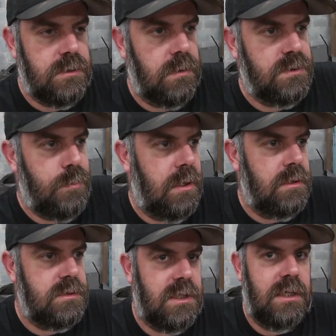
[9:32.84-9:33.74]
source
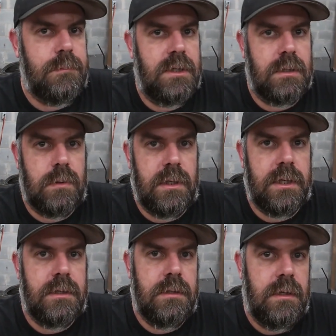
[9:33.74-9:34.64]
parts, get them here
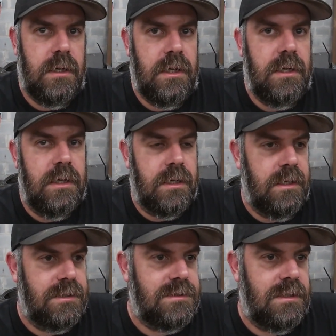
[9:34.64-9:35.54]
quick,
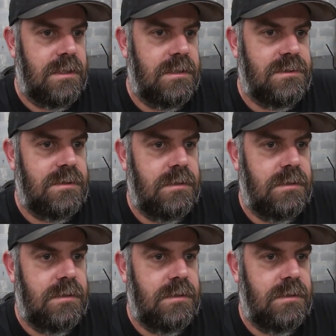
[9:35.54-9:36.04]
because I